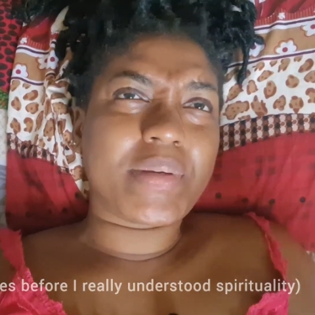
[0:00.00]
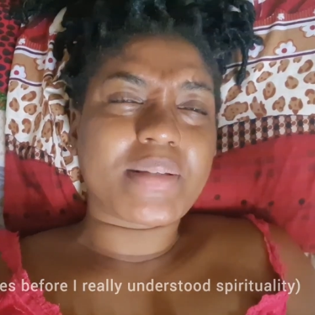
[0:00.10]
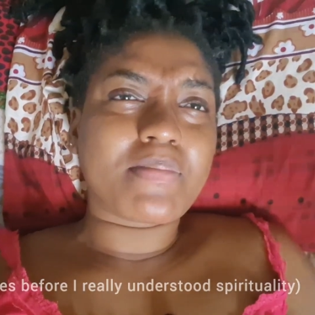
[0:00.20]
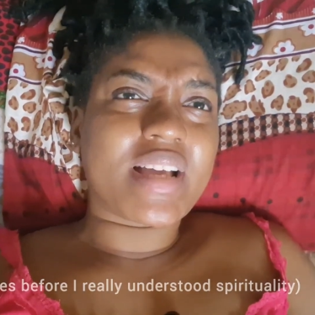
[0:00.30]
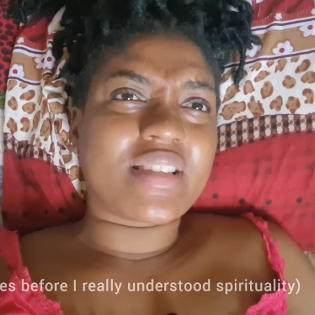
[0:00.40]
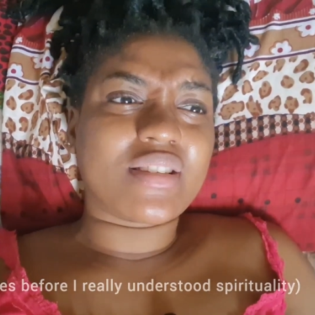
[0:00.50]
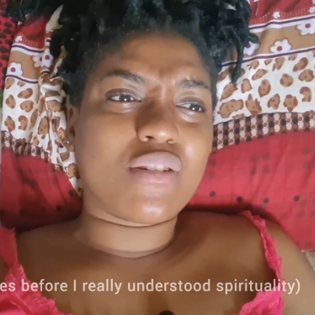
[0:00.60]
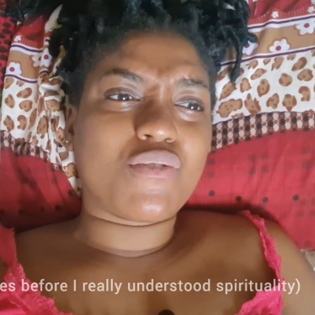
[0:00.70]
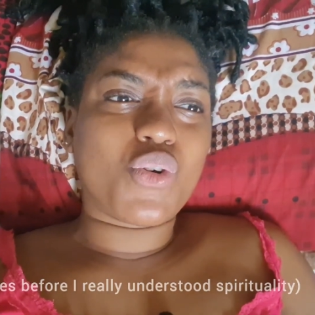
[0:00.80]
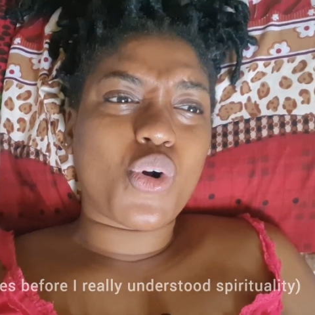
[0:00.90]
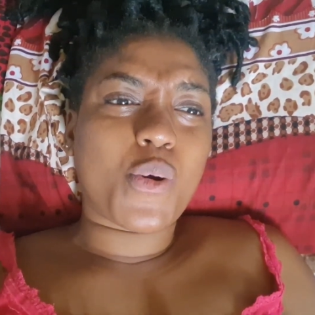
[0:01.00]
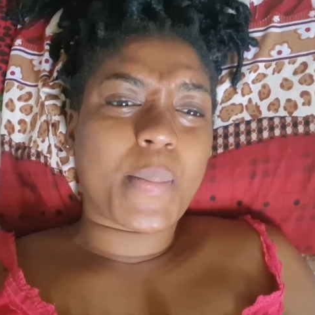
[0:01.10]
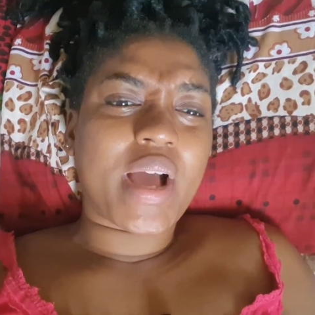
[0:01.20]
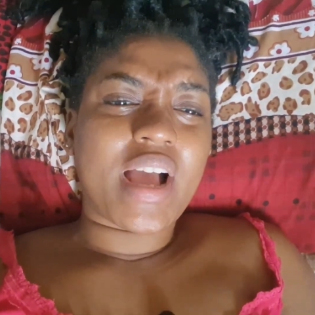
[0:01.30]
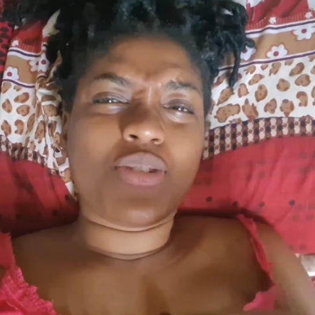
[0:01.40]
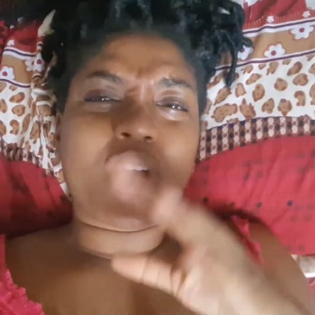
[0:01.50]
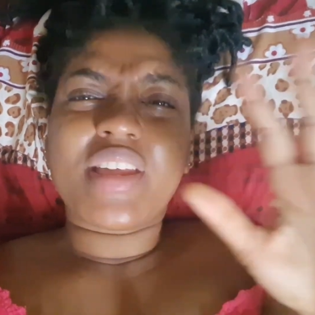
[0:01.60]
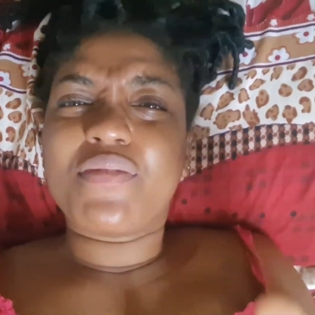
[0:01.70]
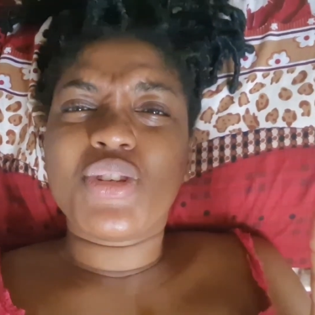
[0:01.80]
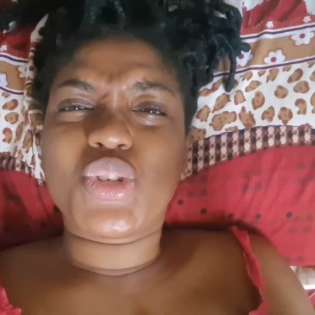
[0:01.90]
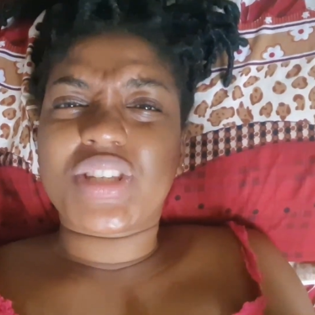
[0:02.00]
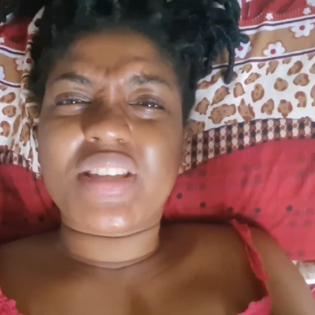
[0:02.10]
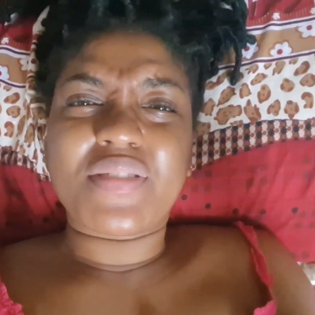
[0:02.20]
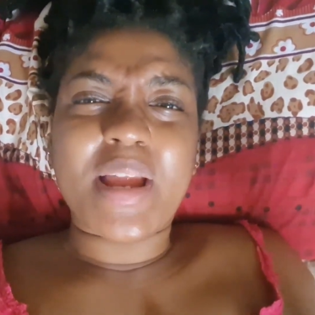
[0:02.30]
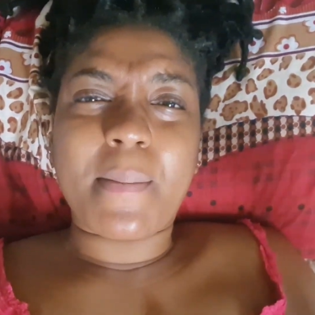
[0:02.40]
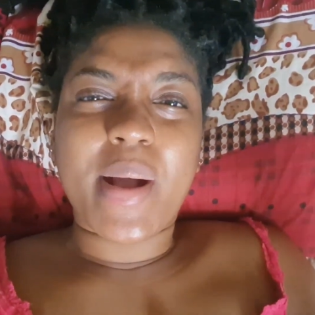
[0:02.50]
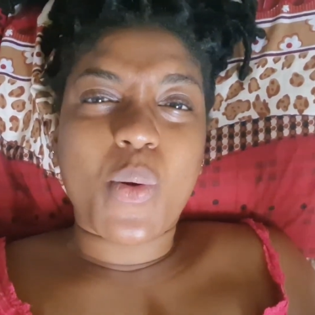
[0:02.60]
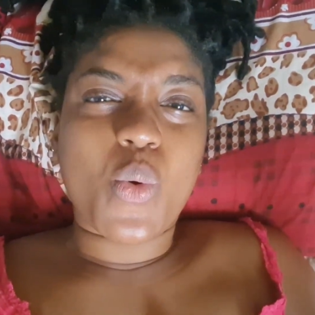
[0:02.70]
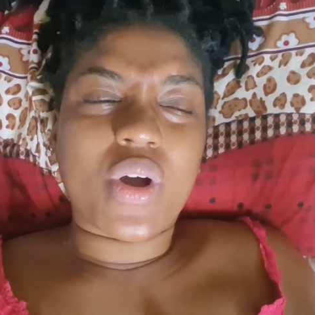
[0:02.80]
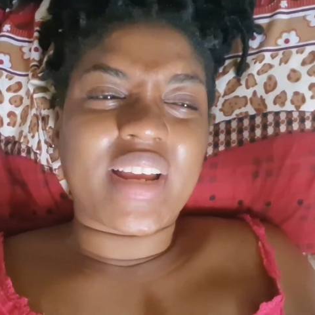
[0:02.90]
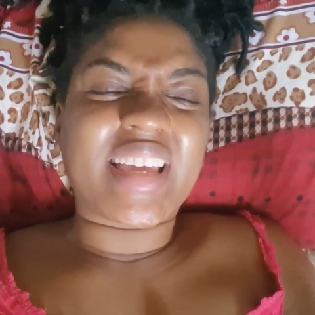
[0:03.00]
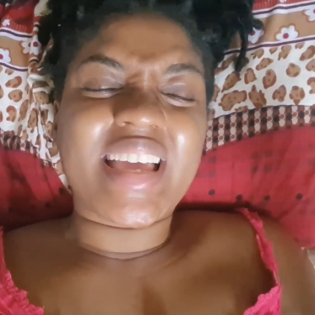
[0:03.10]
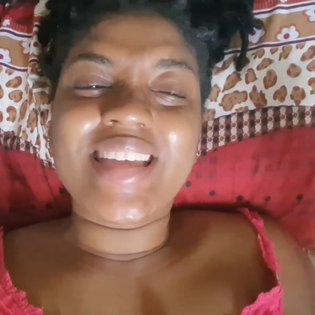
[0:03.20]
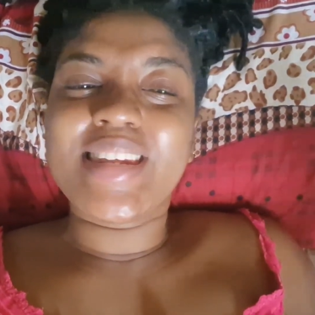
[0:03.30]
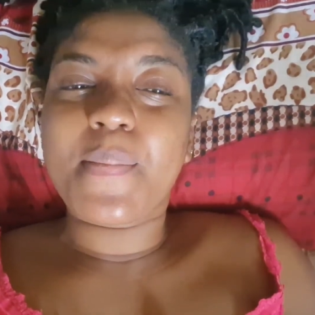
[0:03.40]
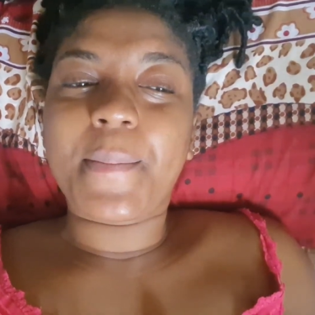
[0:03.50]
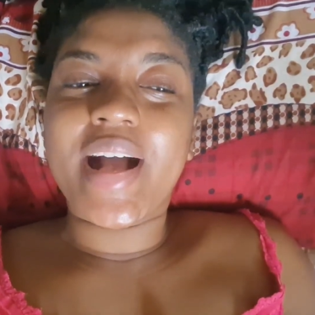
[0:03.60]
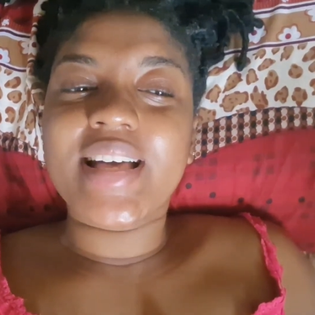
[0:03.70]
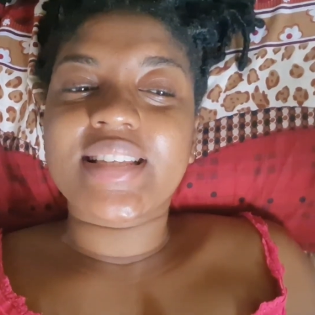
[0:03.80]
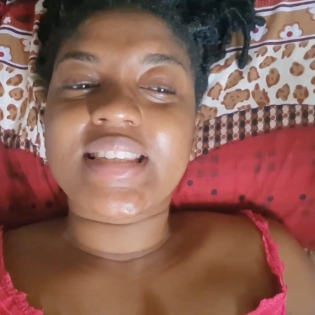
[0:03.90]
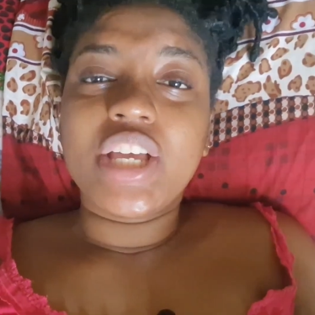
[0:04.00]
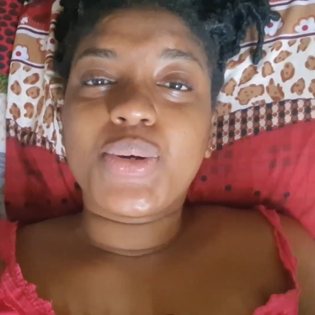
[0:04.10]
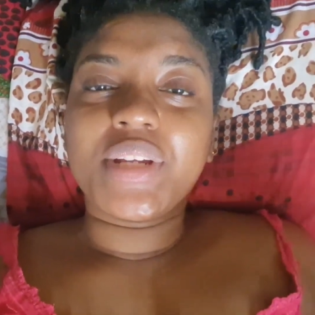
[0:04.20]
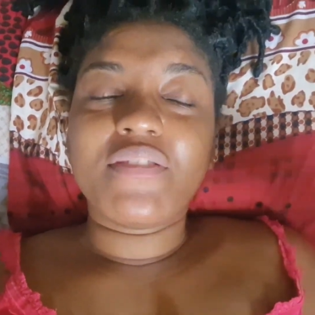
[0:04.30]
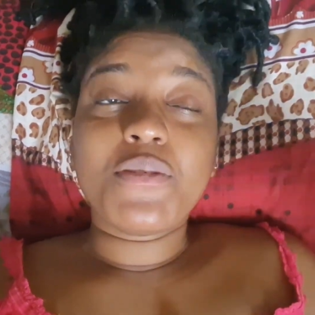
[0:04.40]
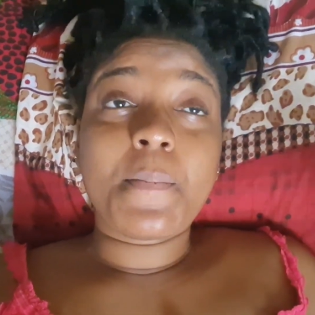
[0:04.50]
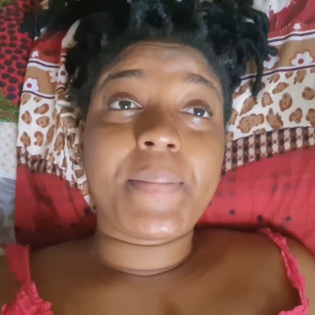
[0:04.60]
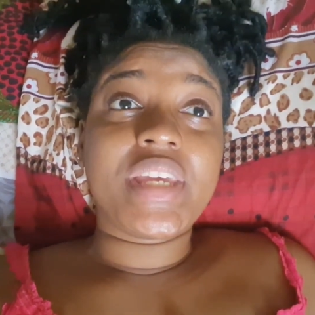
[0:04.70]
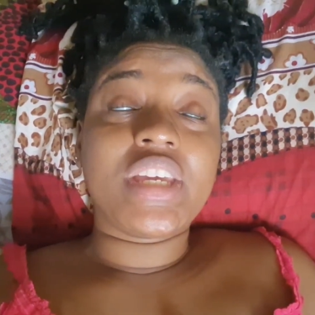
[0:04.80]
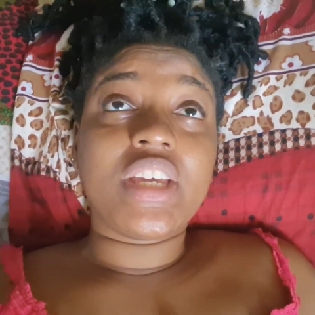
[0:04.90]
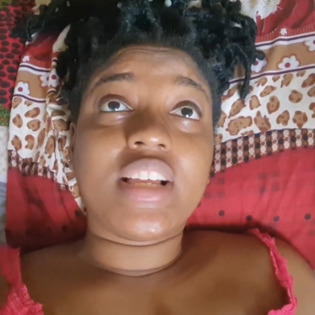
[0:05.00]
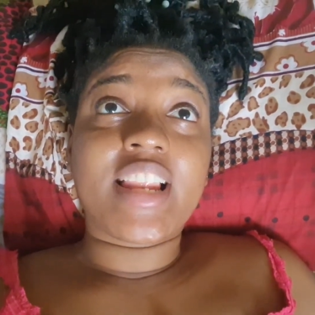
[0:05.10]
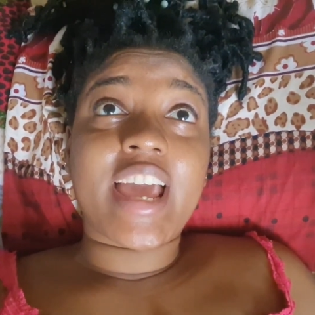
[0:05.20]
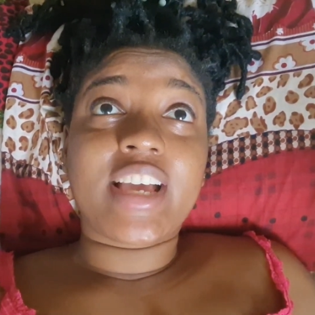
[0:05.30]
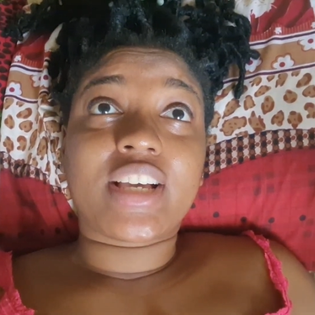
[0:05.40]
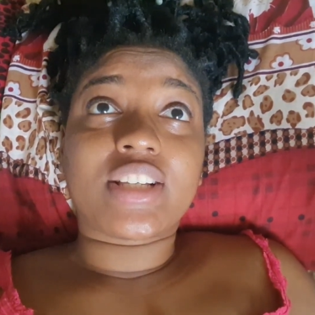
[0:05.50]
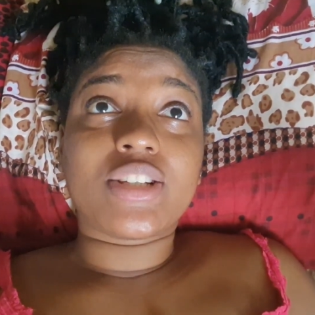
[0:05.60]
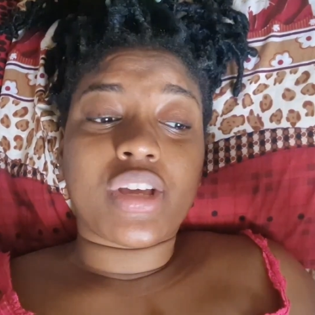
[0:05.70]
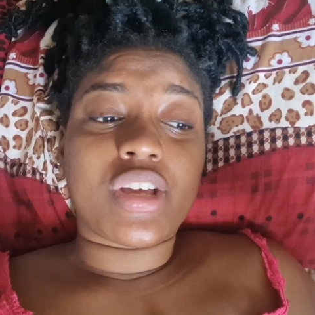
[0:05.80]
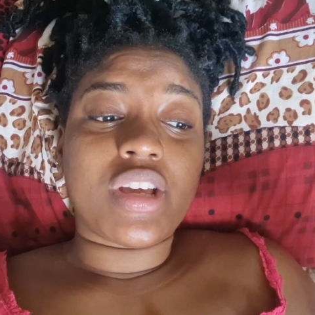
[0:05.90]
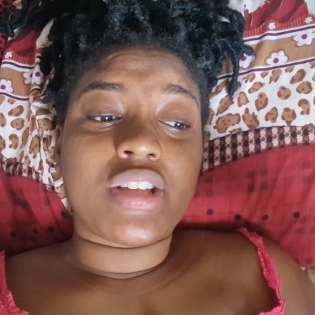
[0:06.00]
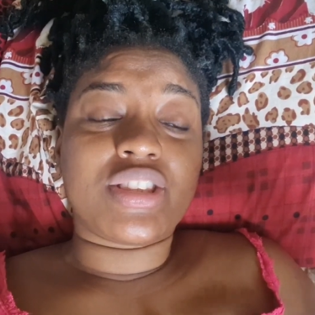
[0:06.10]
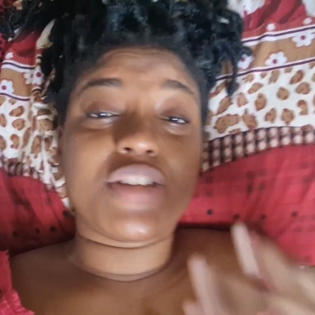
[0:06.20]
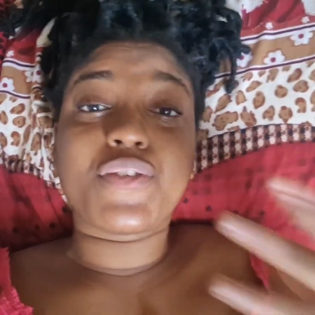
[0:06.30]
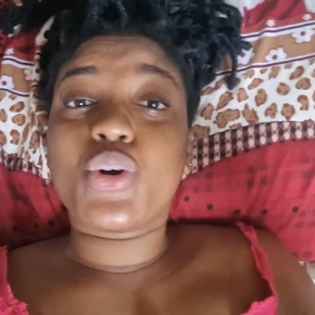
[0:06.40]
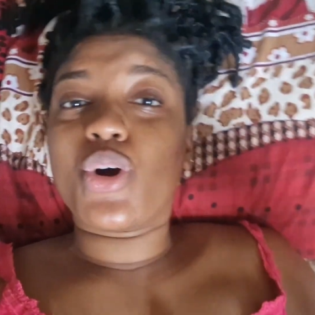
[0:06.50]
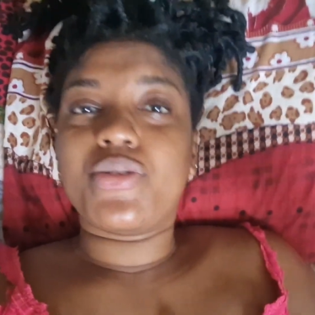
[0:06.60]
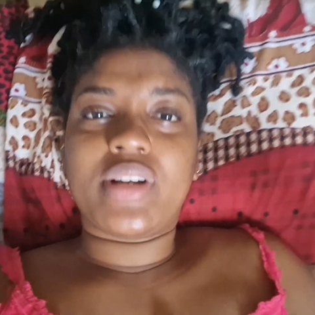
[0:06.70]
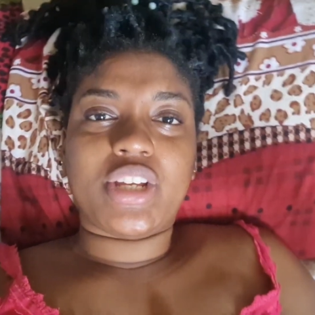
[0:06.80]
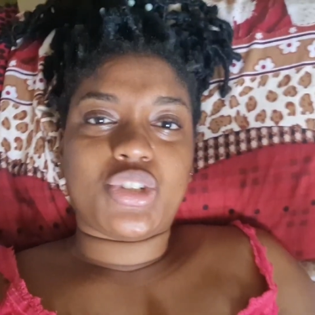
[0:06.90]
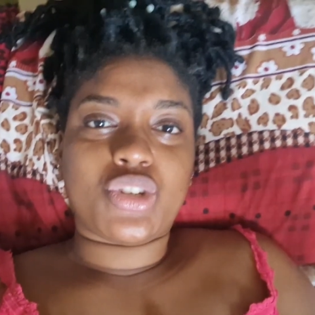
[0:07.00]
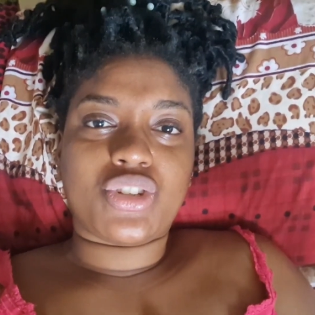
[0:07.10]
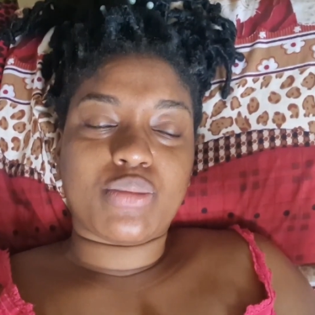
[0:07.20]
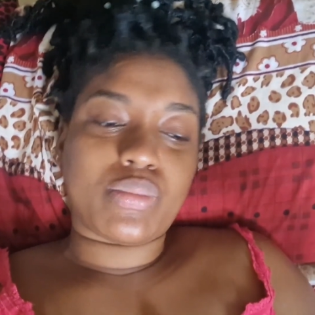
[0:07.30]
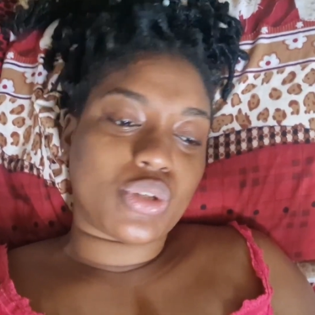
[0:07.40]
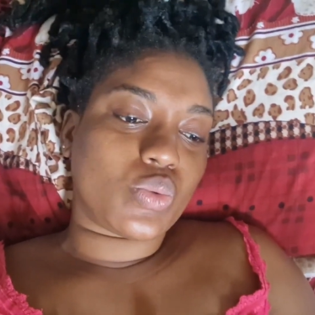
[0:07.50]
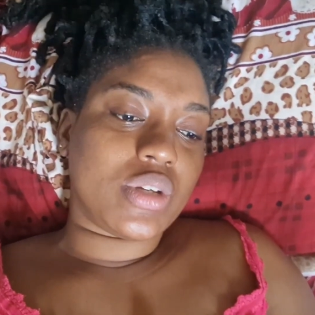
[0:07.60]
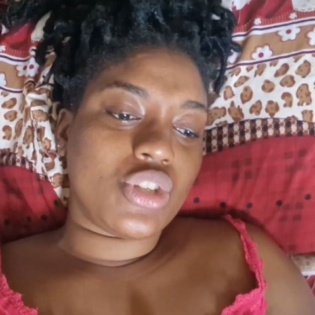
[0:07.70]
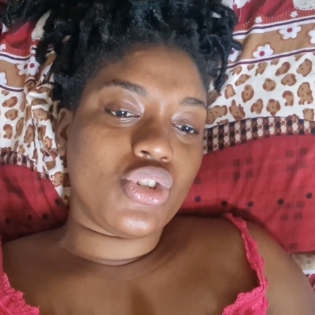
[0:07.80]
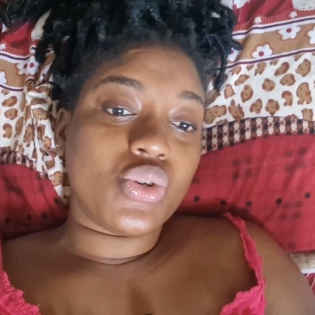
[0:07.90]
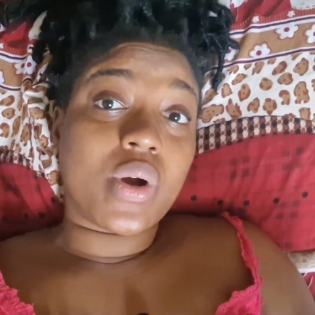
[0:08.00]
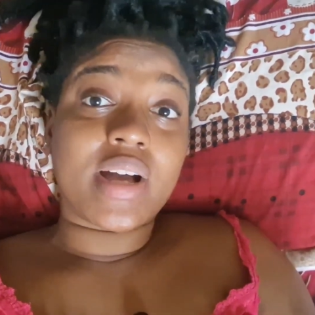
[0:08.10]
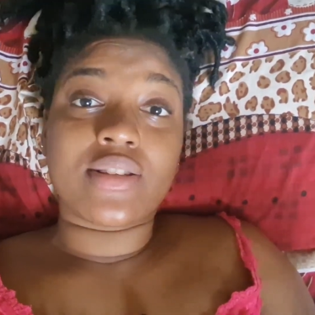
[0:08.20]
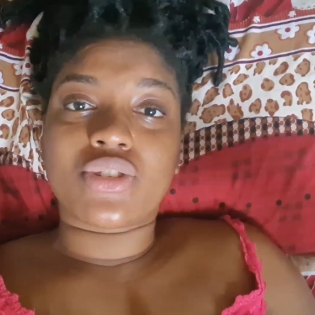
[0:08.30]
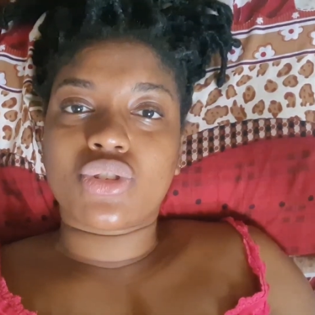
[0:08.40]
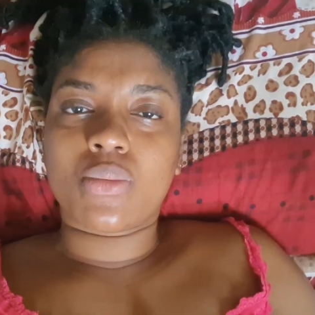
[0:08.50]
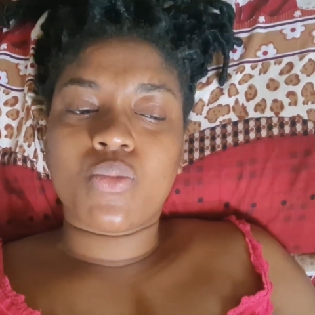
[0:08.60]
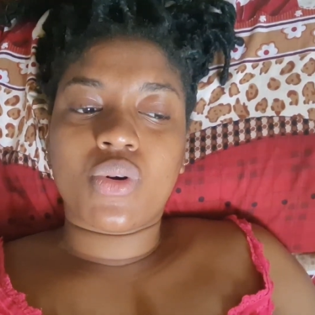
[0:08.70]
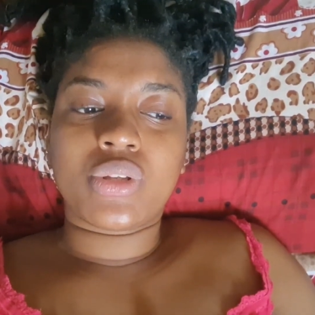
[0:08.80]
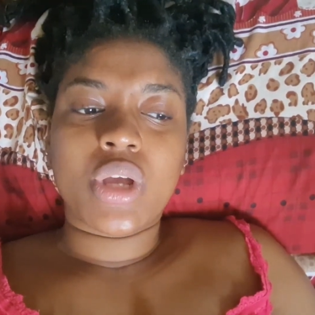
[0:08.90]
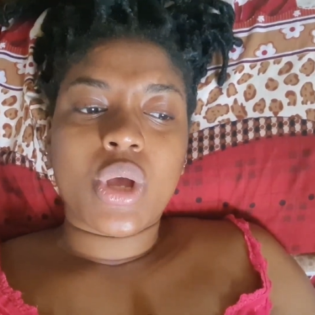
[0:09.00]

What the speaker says: beat myself up, not even just even about work. In the past, it could even be like a difficult relationship between you and someone.